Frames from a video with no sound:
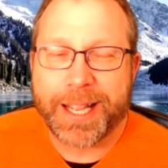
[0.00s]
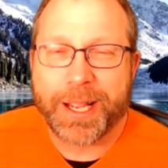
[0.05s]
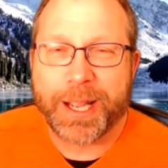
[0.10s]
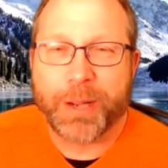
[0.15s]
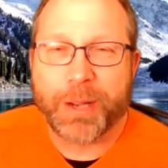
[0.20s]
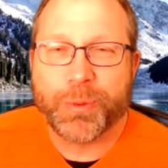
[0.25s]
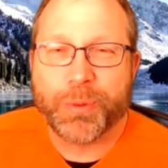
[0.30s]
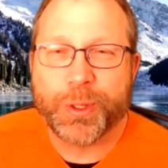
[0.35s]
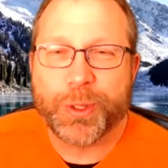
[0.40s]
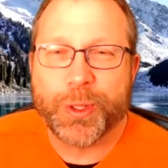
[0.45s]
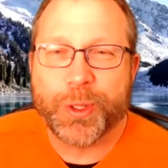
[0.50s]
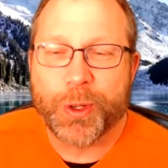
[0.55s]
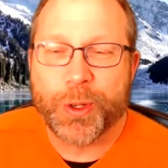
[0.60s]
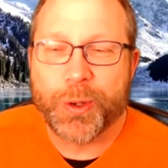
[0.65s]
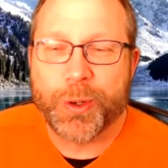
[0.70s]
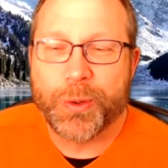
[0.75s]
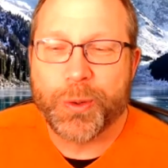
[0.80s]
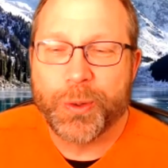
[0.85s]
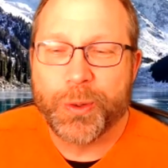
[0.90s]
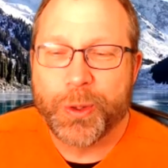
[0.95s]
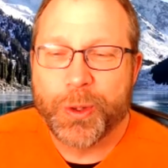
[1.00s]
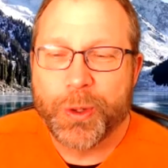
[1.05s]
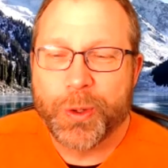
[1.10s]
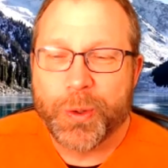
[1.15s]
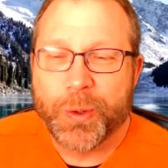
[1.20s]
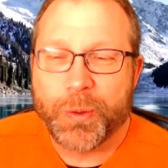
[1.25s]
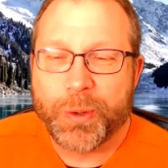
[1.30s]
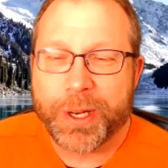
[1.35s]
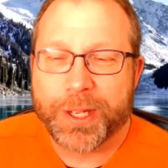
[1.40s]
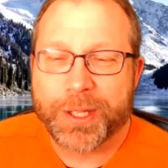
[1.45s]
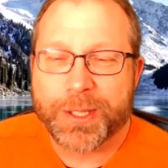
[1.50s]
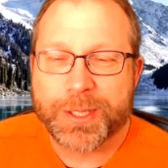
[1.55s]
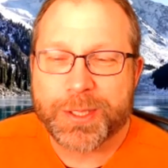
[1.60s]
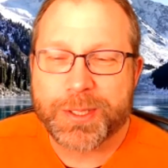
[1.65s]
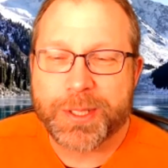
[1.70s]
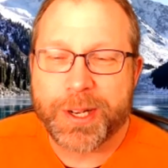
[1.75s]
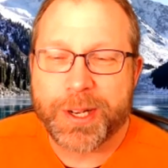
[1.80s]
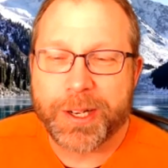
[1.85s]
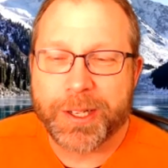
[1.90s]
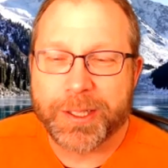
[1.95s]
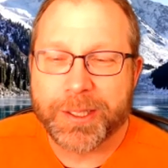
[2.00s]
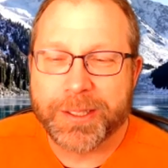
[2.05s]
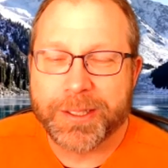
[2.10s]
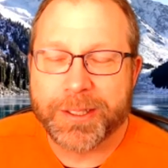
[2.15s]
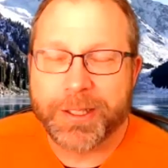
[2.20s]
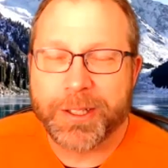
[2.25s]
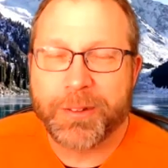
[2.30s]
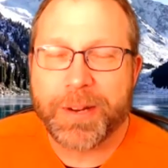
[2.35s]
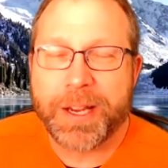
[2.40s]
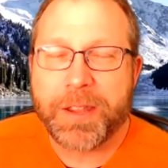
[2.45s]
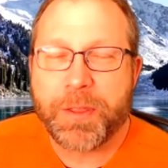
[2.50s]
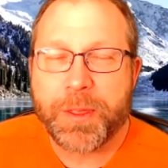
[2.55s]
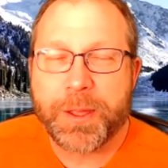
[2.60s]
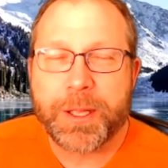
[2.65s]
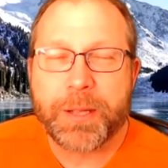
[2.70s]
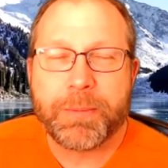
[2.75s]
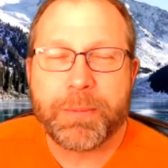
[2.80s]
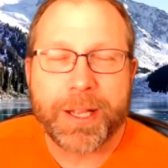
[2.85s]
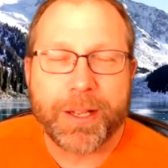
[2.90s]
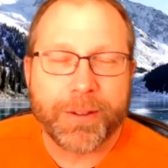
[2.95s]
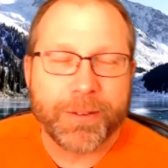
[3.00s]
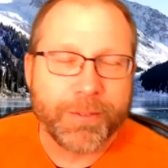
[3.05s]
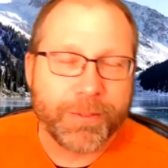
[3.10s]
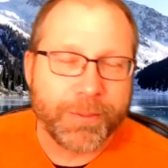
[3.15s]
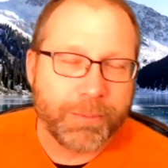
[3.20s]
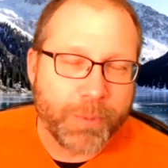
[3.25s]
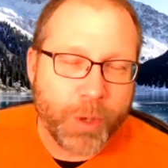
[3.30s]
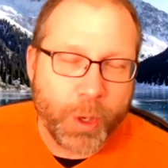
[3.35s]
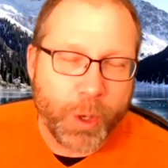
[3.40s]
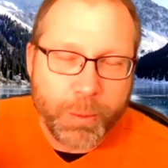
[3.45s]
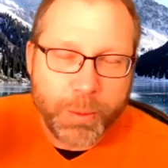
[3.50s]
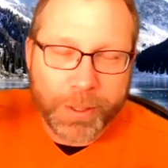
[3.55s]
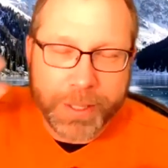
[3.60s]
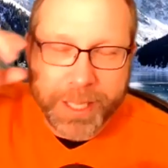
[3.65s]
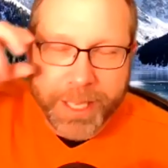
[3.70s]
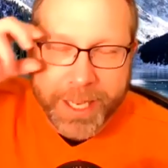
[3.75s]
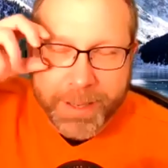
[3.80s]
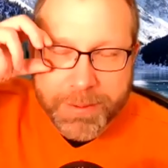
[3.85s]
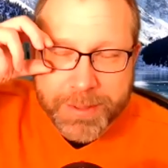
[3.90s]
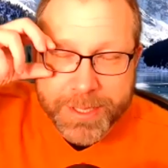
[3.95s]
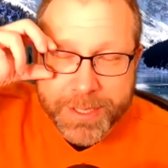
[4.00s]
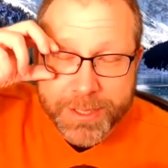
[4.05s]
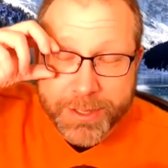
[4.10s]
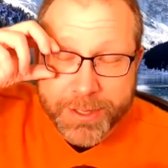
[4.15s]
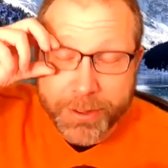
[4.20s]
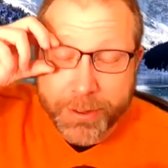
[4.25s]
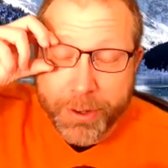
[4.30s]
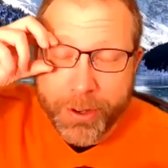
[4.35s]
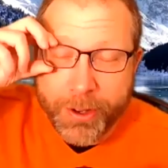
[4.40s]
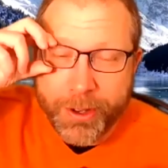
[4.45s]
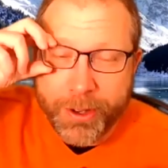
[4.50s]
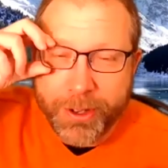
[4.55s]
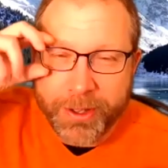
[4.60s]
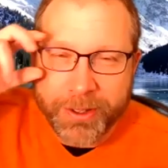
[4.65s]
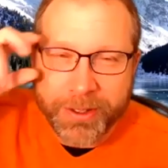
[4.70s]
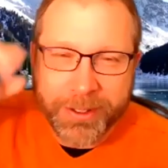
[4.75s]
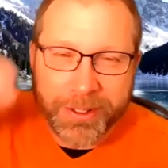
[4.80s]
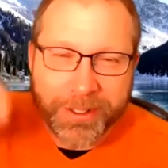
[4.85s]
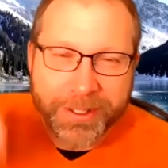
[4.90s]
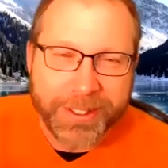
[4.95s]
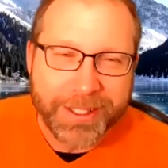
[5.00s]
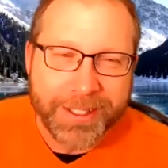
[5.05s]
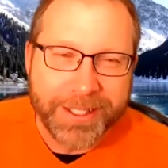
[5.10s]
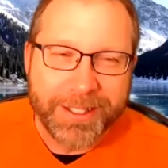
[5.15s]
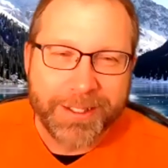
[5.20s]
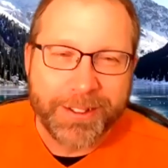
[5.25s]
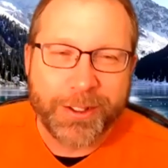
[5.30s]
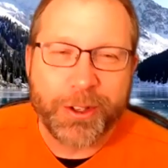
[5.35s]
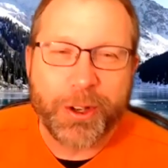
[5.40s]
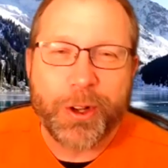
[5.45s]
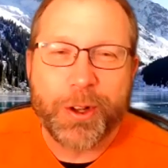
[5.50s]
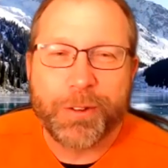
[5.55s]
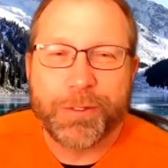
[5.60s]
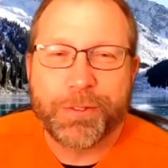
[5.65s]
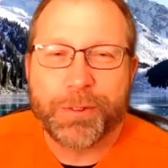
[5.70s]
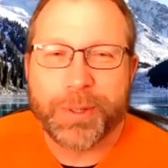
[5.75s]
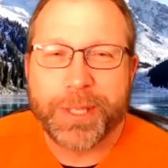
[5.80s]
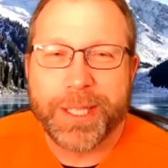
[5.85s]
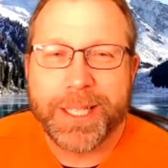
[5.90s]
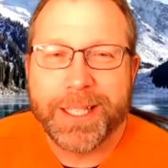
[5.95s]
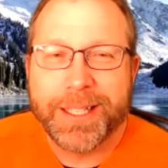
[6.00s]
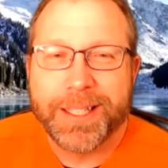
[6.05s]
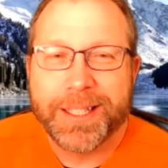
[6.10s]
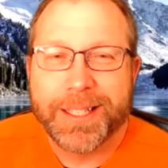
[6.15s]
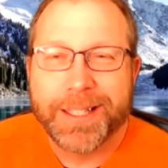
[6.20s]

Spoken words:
I wouldn't know where to start. The great thing about mobile games is they're all free.